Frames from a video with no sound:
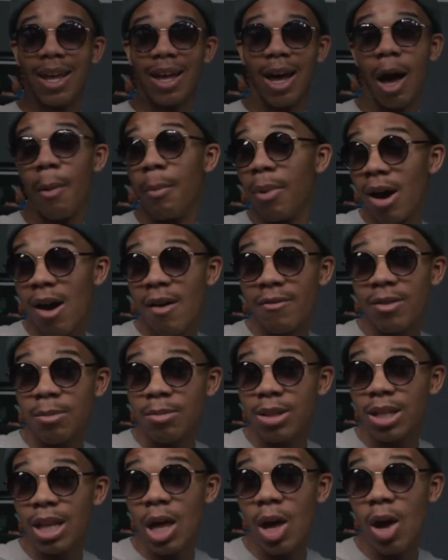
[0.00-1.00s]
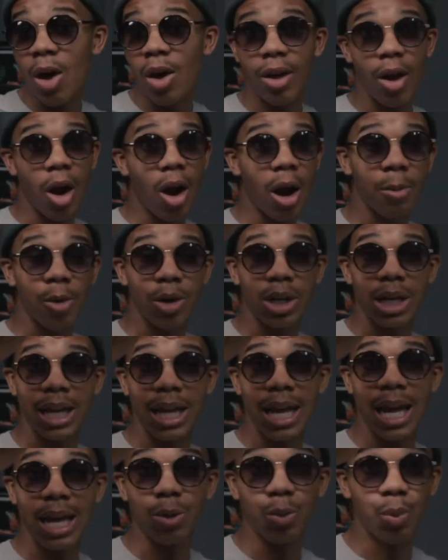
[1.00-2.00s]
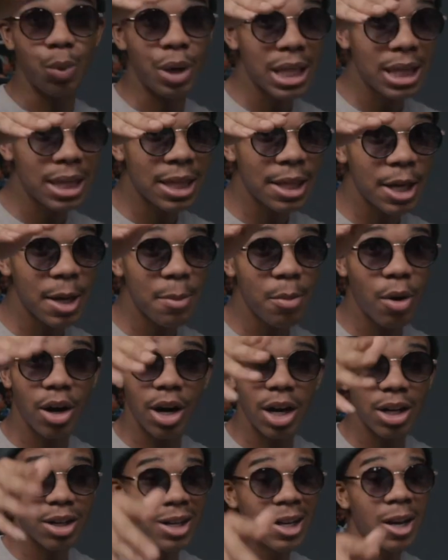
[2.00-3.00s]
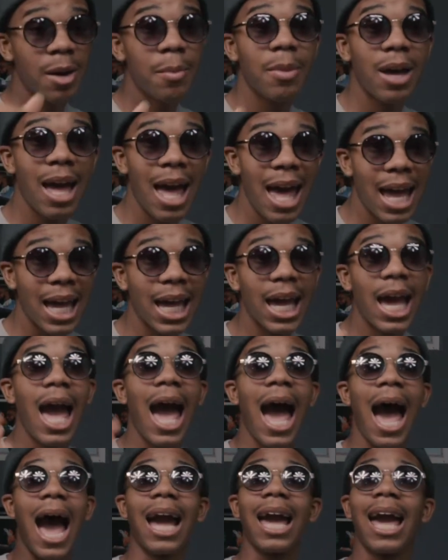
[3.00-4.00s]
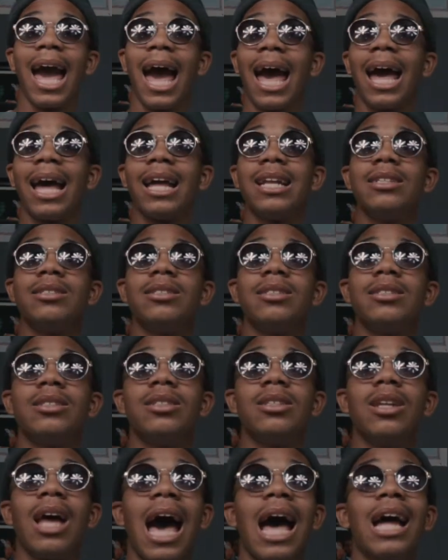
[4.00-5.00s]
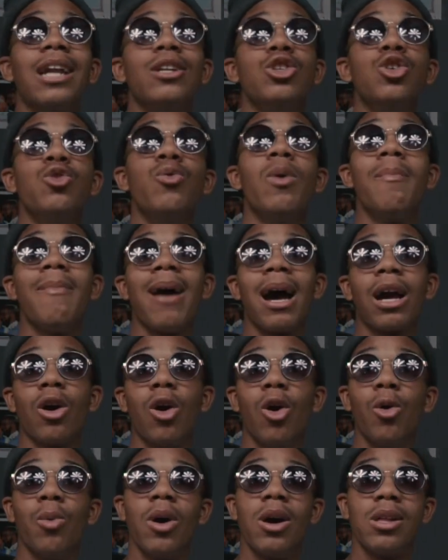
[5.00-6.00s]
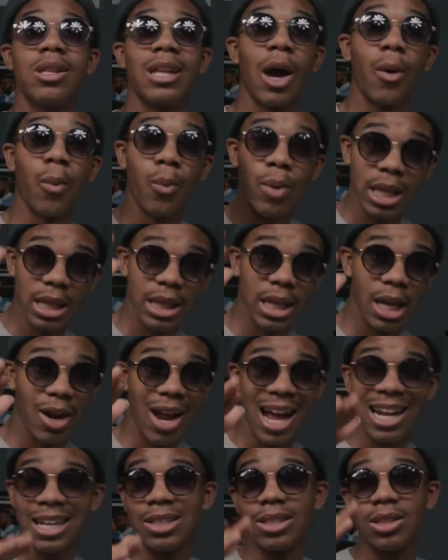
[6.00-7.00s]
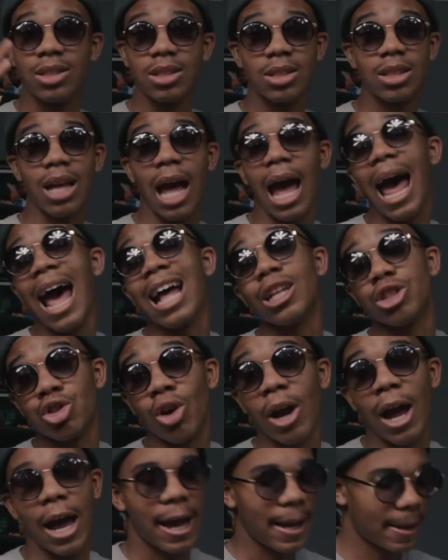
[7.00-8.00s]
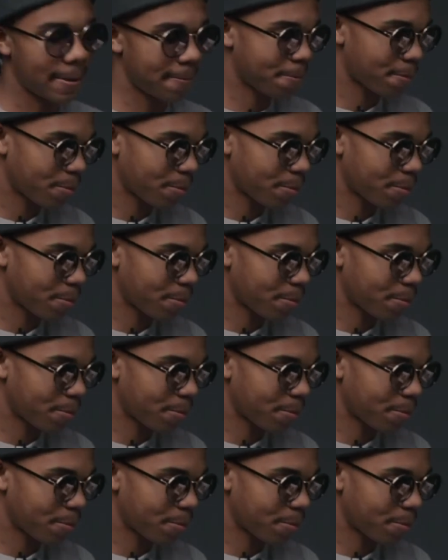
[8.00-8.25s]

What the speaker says: above them still, or I'm gonna land with them or under them. But hey, I knew what my goal was and I went there. I tried.